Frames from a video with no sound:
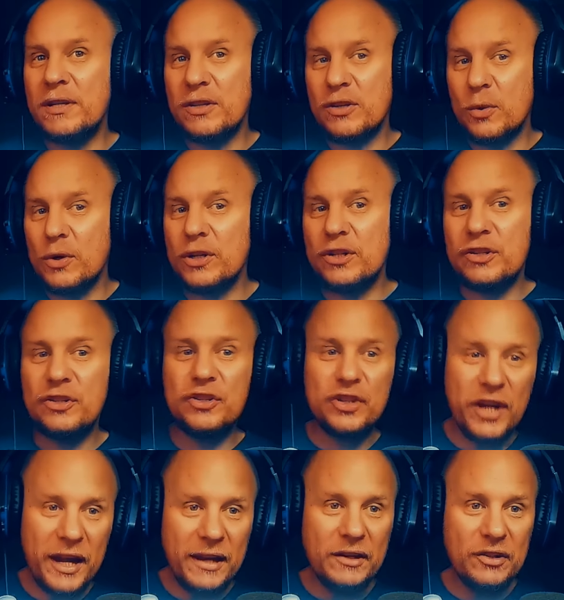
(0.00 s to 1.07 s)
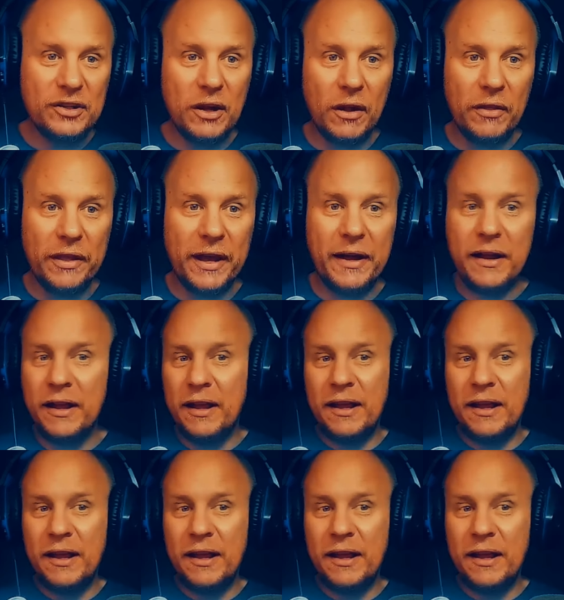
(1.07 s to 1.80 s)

source changed all that.